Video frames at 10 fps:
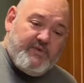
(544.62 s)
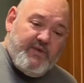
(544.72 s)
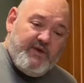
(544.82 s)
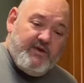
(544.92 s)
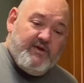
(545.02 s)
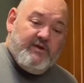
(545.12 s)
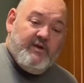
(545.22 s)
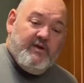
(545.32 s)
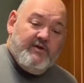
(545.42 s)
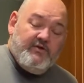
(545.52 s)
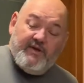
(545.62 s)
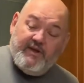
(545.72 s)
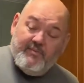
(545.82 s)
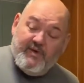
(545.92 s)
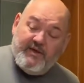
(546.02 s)
week trying to
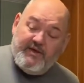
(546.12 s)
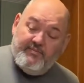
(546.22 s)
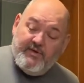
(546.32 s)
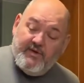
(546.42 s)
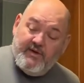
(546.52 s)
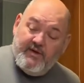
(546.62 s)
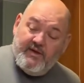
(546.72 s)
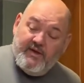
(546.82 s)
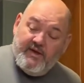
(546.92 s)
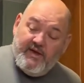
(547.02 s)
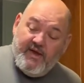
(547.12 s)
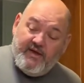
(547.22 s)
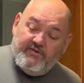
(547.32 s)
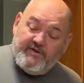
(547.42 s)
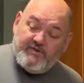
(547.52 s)
get my keep, and
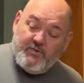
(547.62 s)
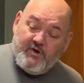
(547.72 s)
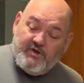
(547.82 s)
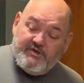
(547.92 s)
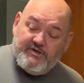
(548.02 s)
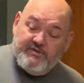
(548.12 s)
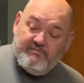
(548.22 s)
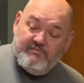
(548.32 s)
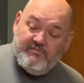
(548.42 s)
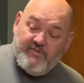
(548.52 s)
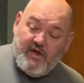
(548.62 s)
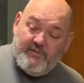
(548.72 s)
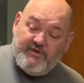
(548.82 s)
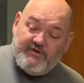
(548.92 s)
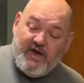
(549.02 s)
if this works, I'll
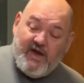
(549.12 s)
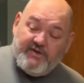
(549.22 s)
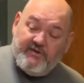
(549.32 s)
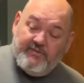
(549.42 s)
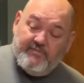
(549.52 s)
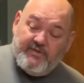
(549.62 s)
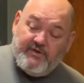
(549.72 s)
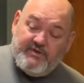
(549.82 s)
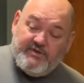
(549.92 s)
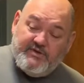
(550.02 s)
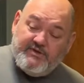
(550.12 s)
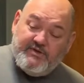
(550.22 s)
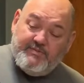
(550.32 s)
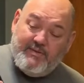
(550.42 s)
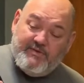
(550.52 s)
be shocked, because it's just
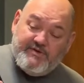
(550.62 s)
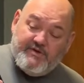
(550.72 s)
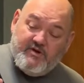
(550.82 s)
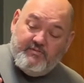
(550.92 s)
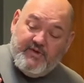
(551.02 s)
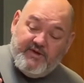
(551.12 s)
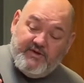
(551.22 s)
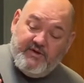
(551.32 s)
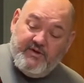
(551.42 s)
maple syrup and